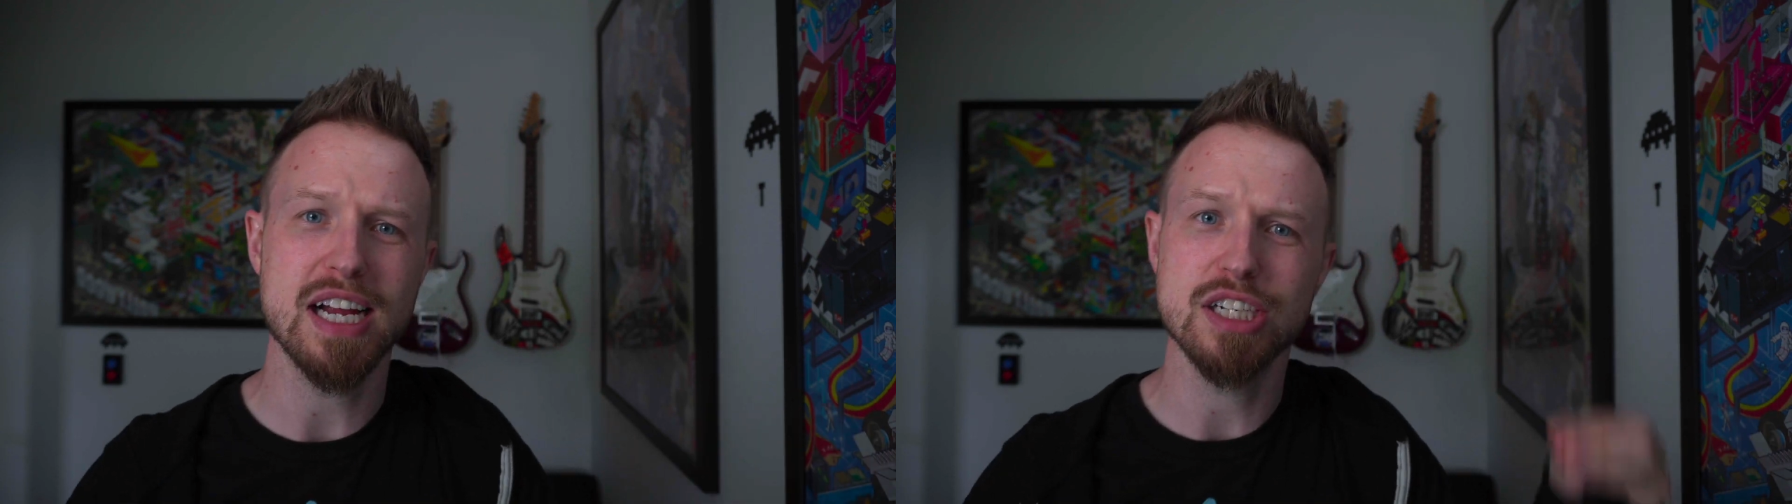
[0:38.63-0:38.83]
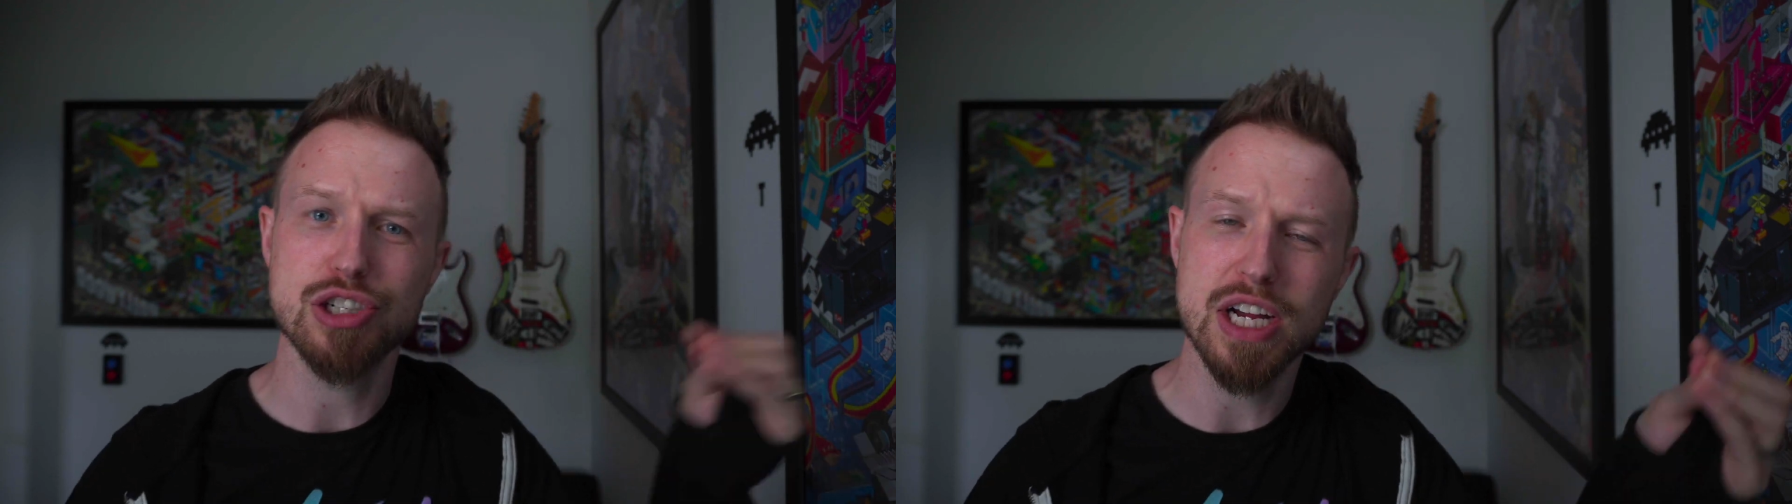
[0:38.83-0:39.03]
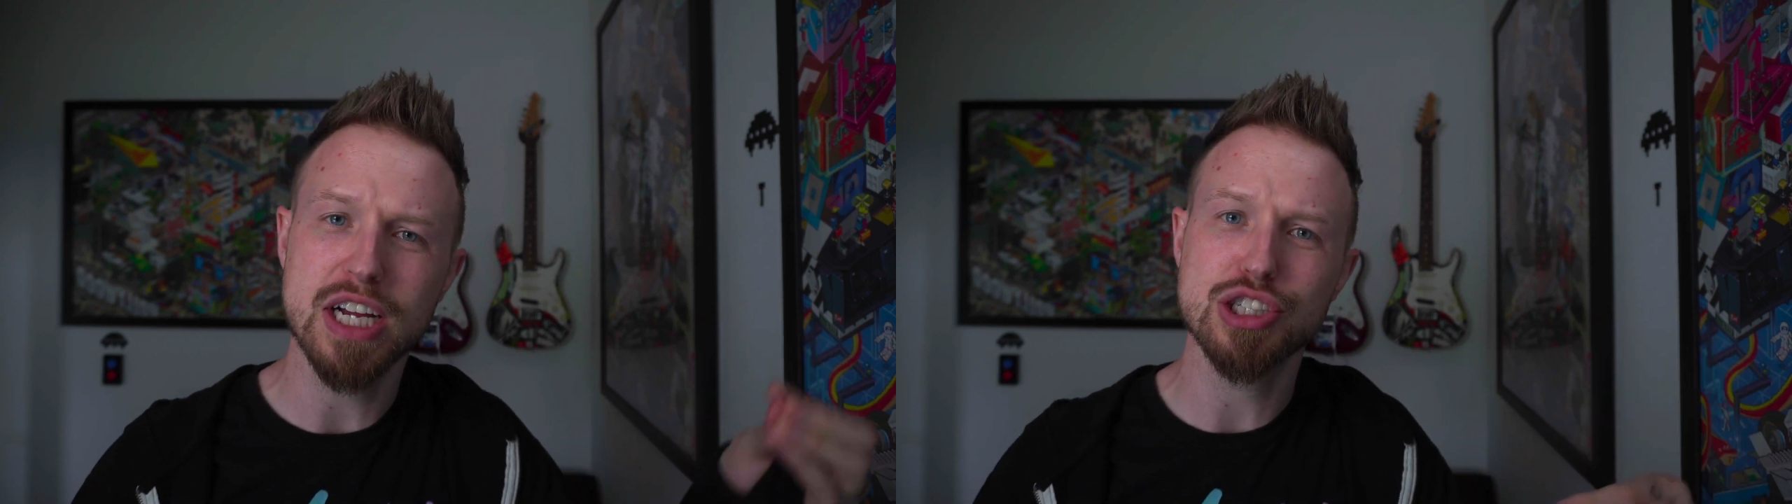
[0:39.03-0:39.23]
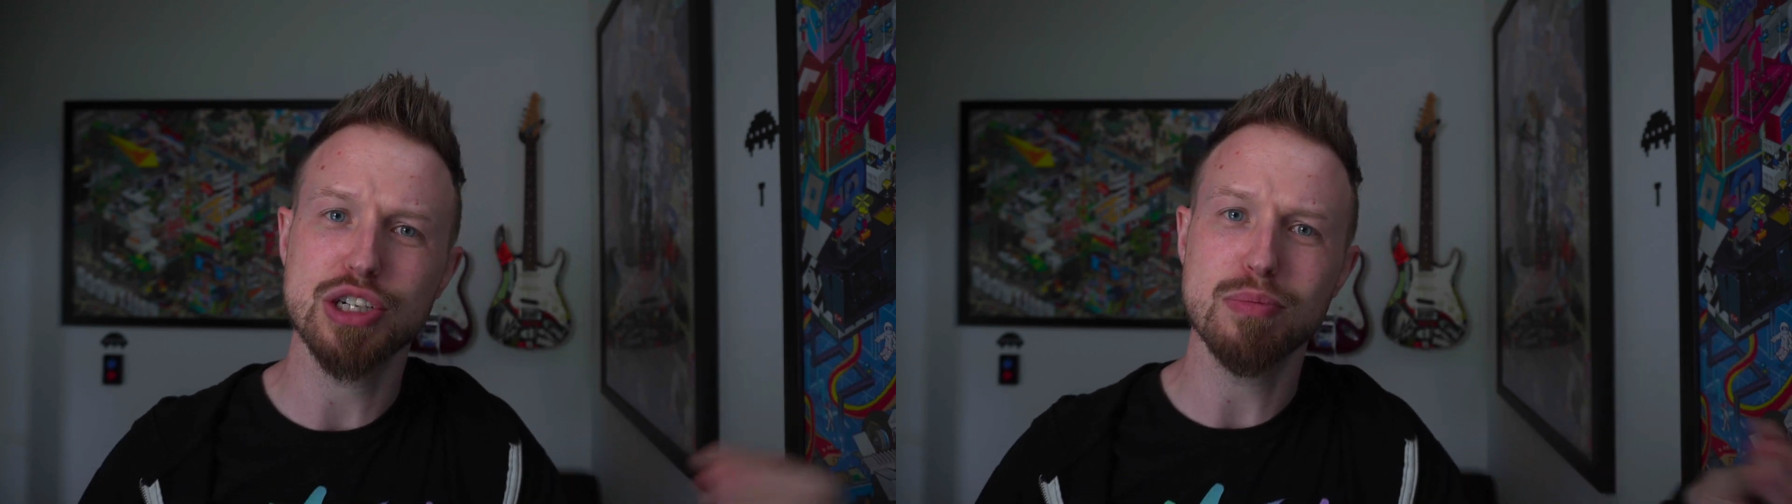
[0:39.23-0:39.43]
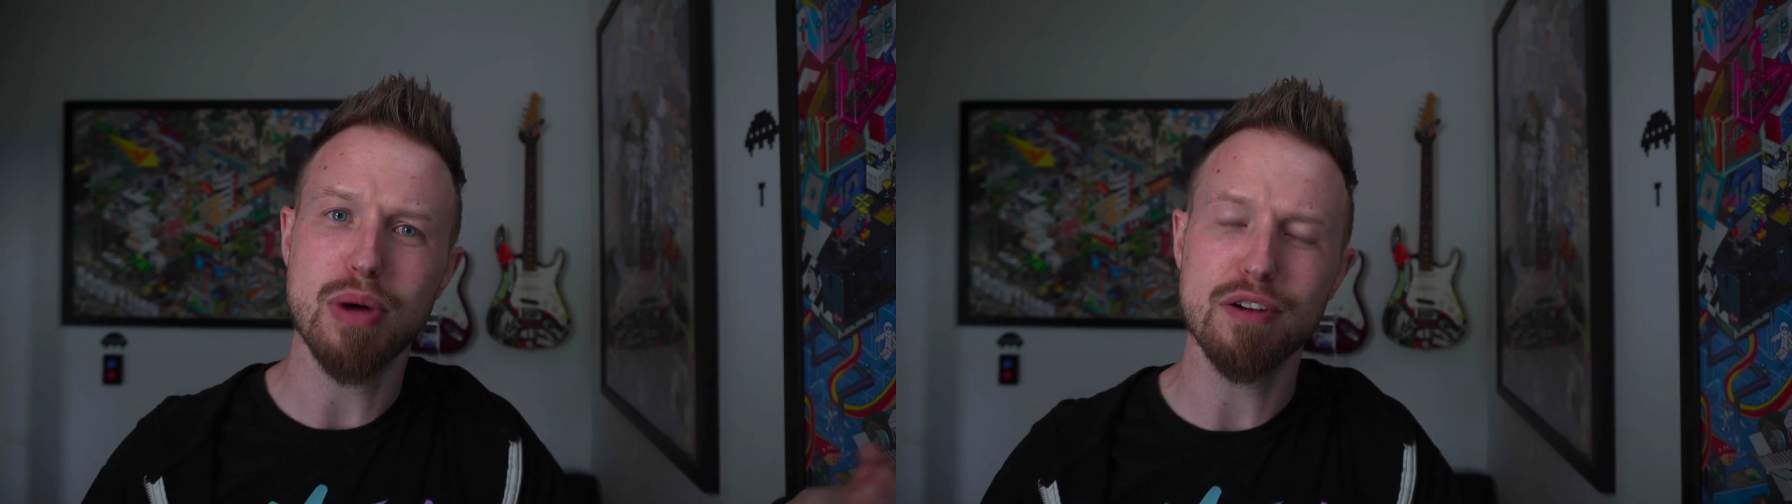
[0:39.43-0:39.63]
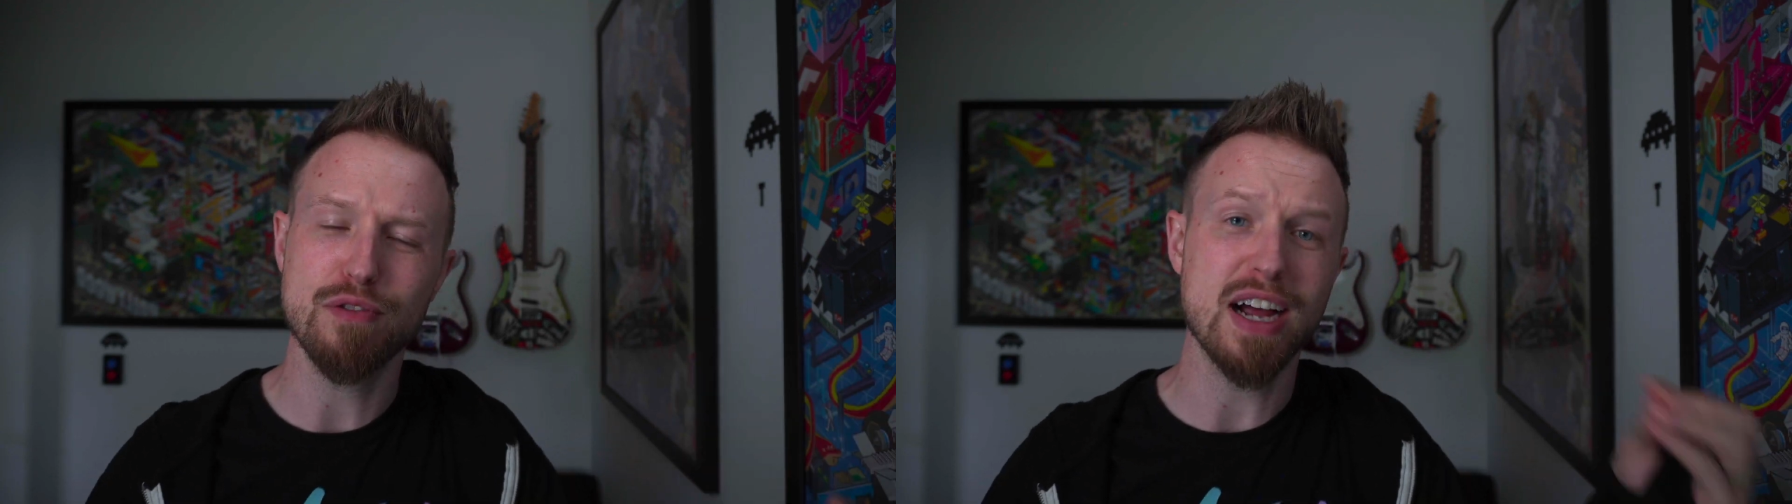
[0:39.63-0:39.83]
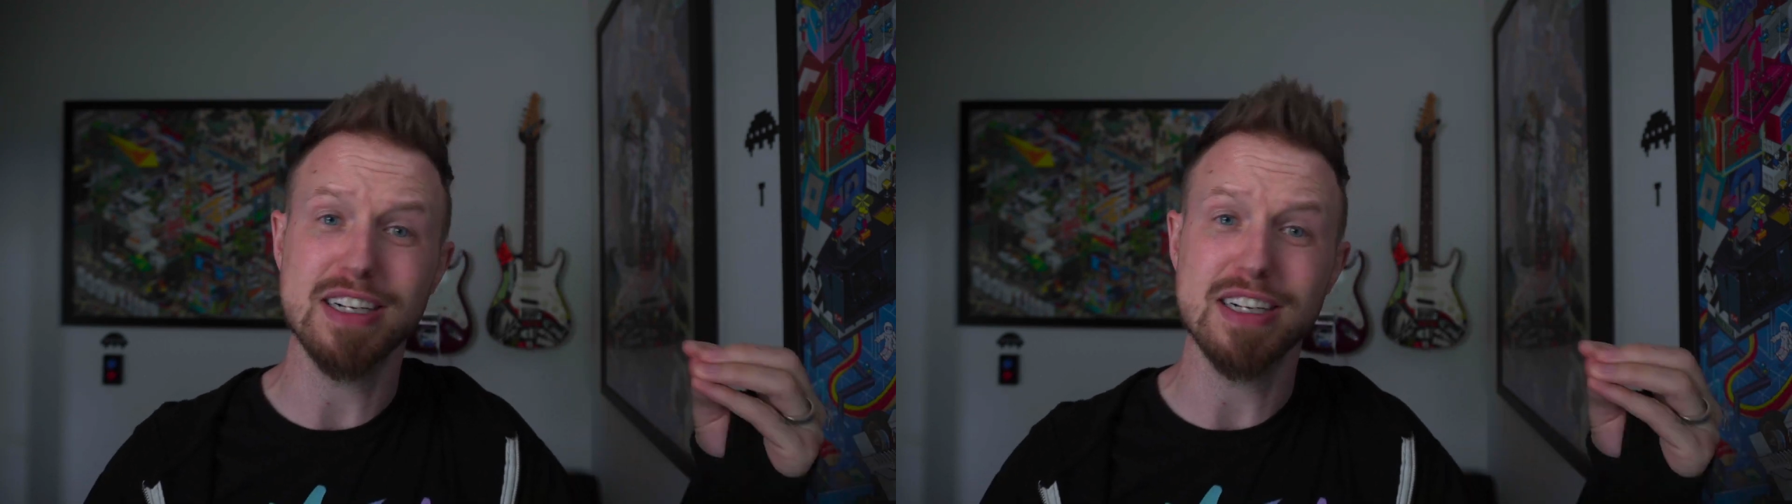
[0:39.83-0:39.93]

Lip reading: and change and modify,